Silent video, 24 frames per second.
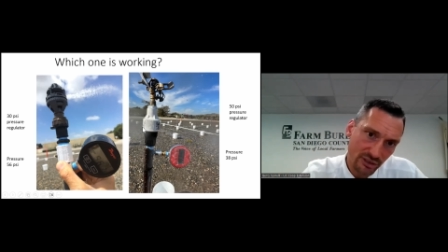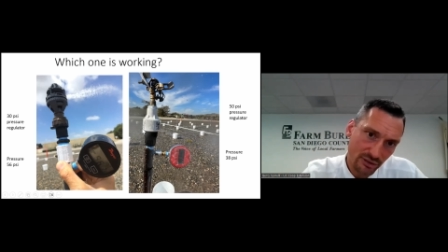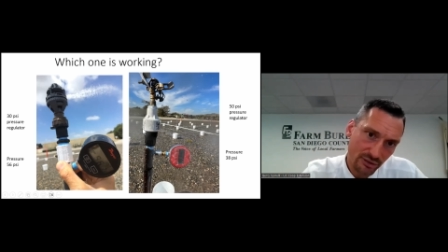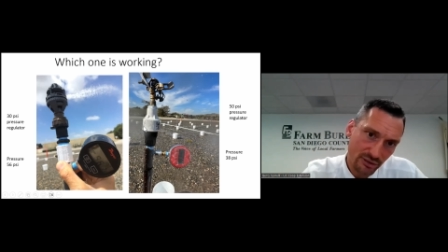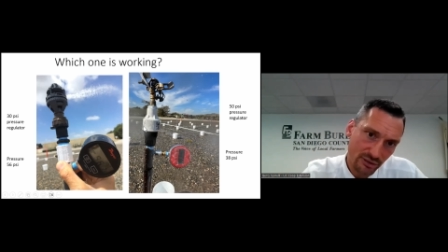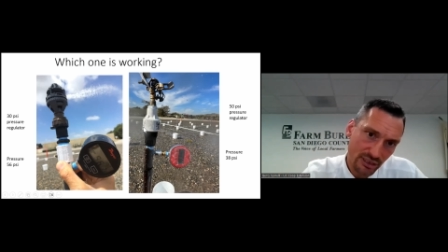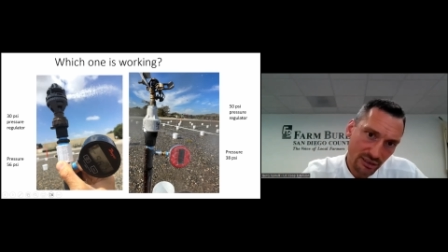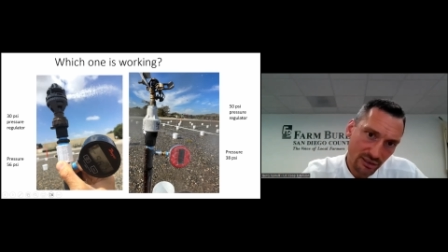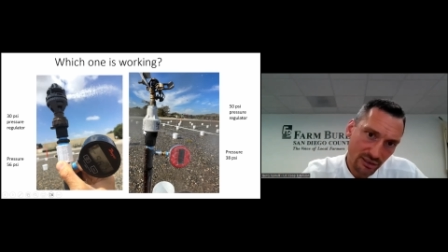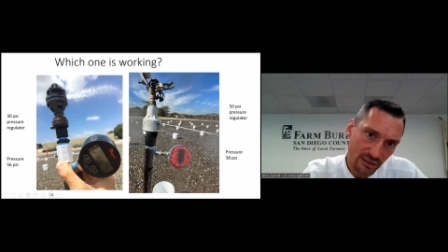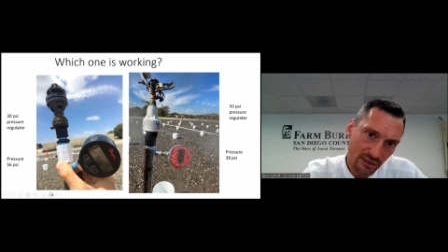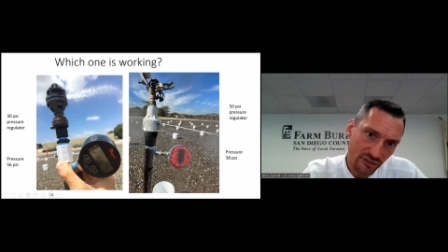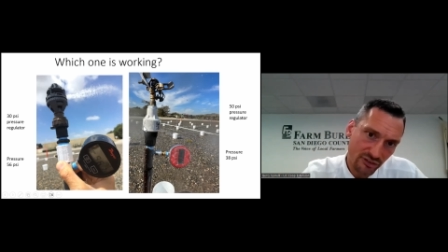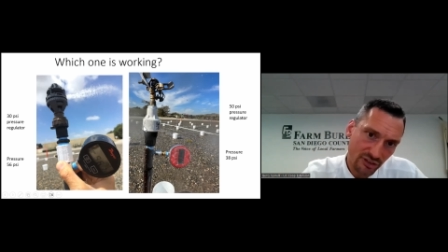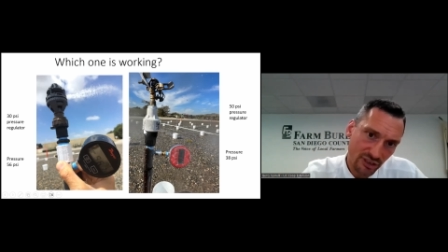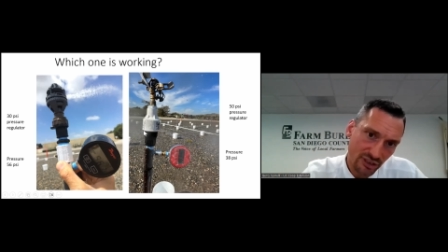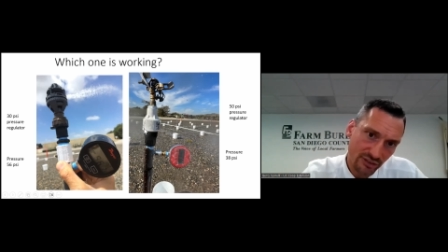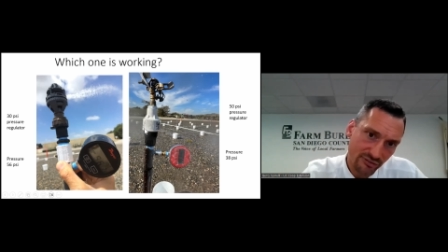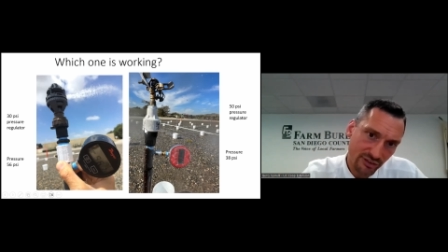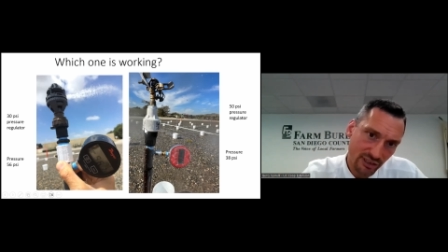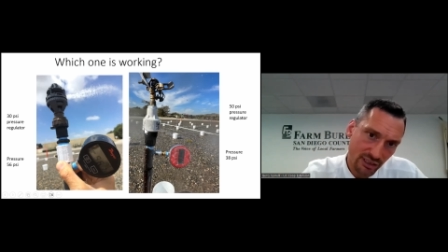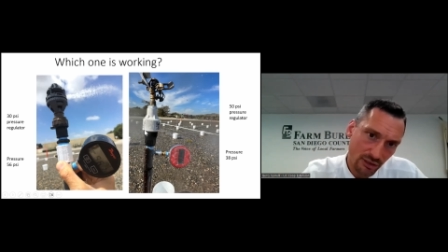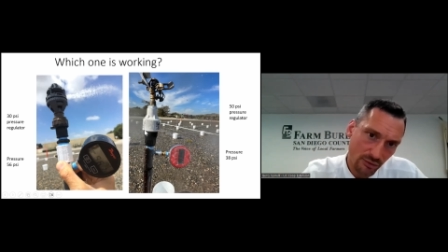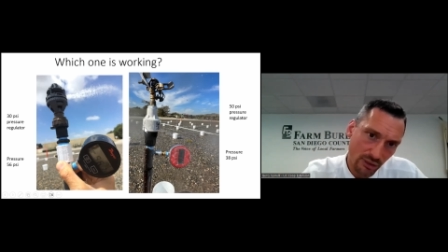I know you cannot
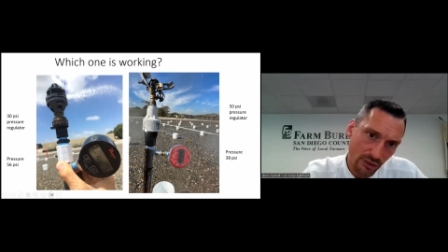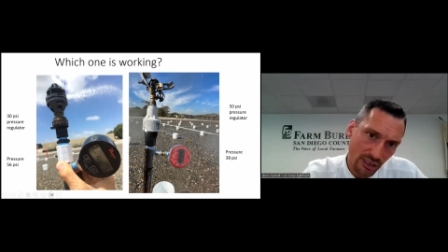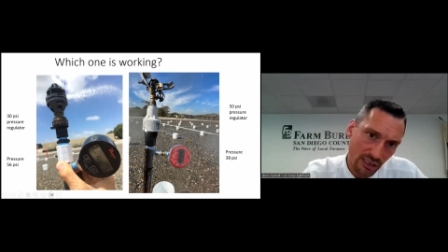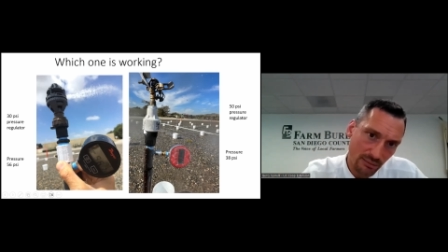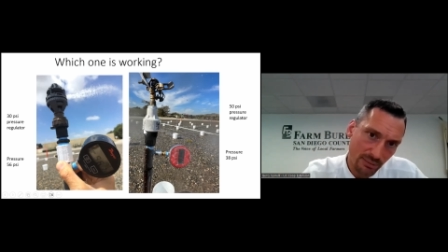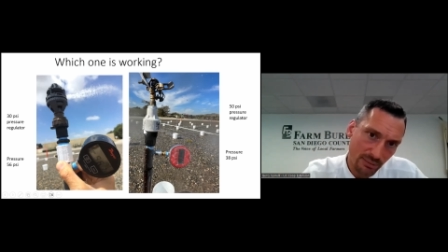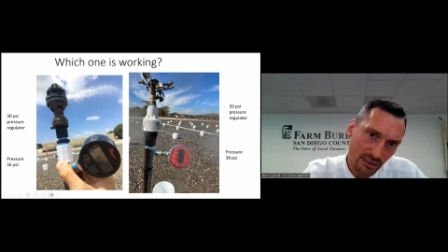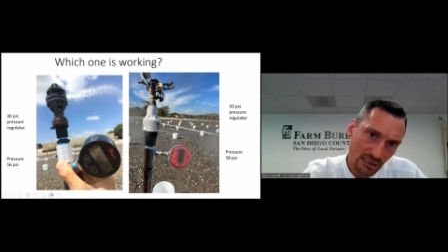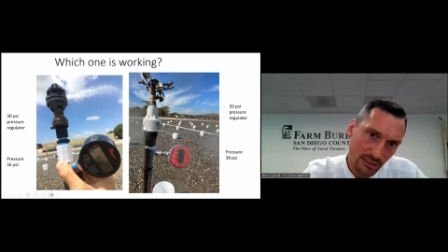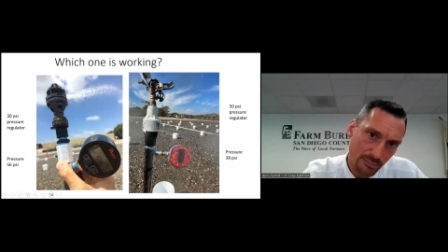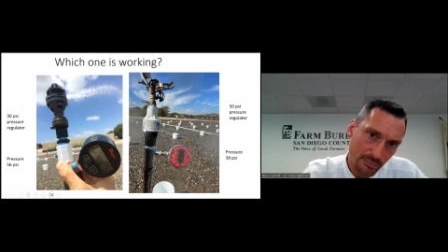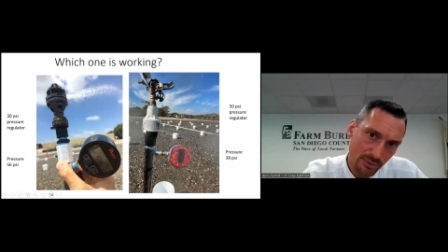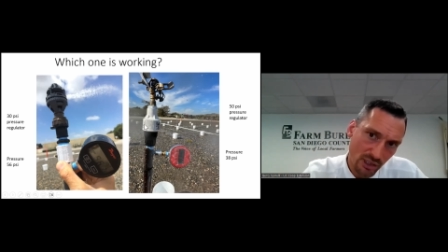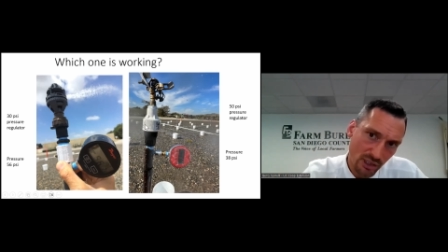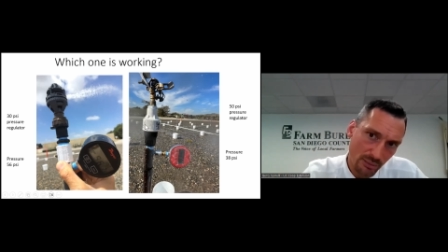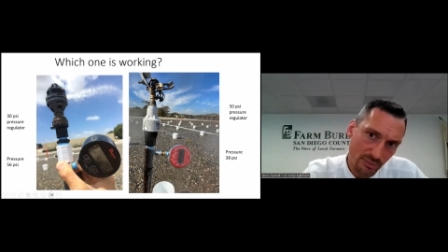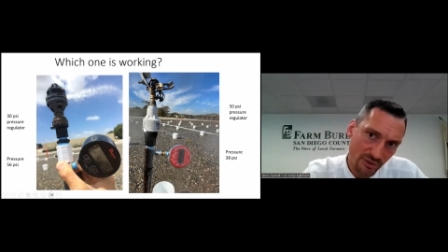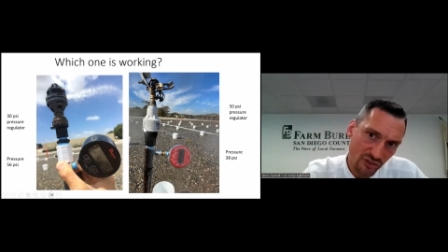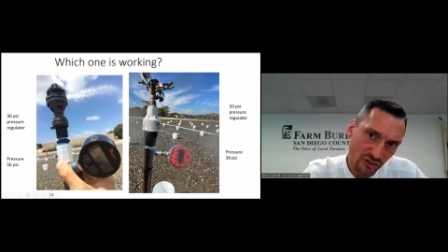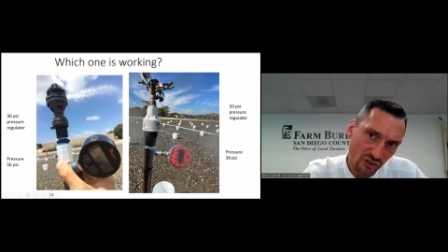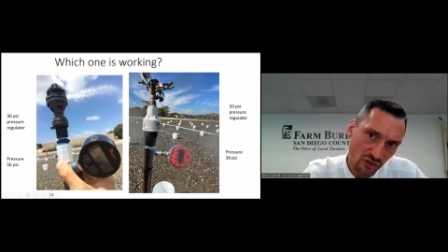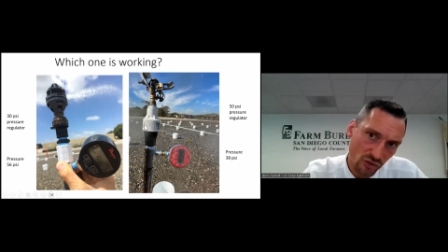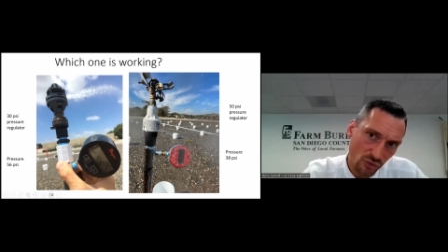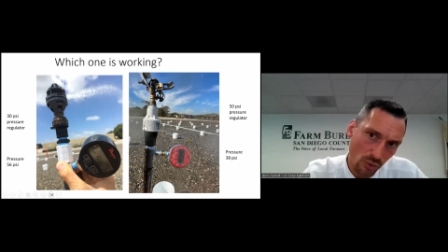see very well, but I
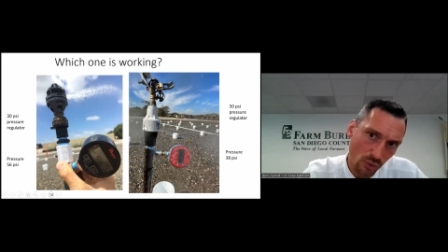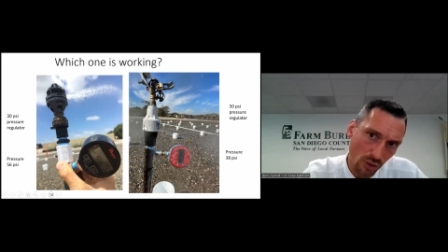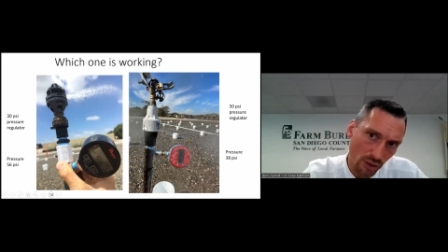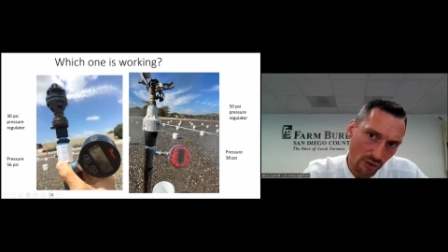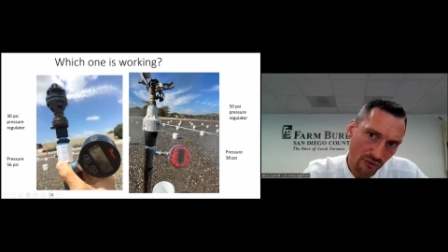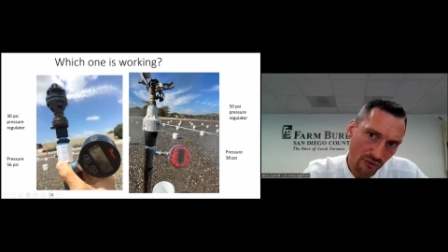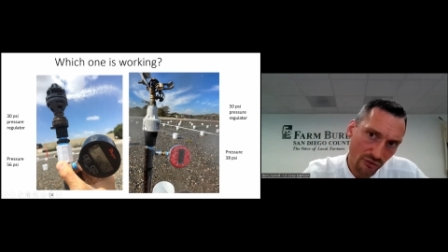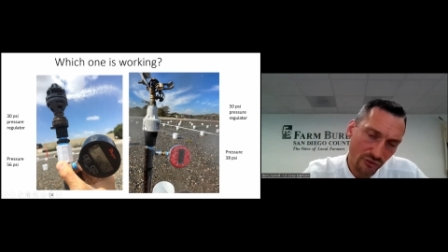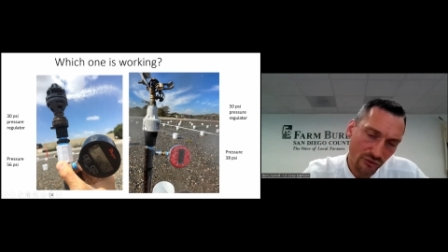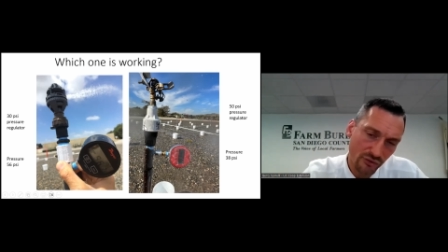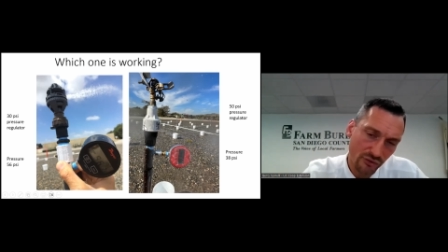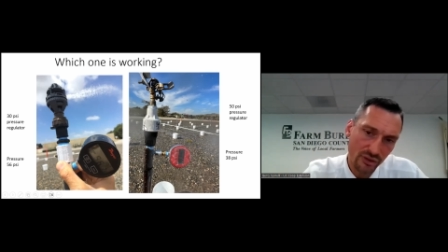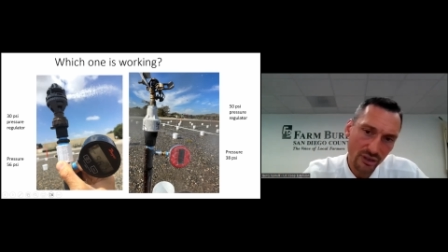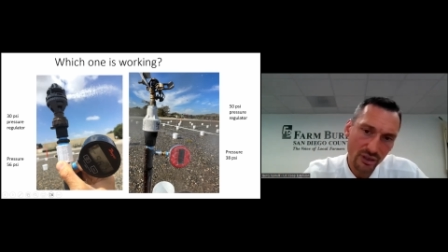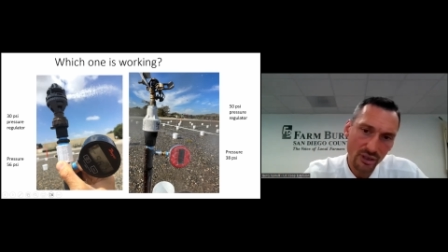promise it was.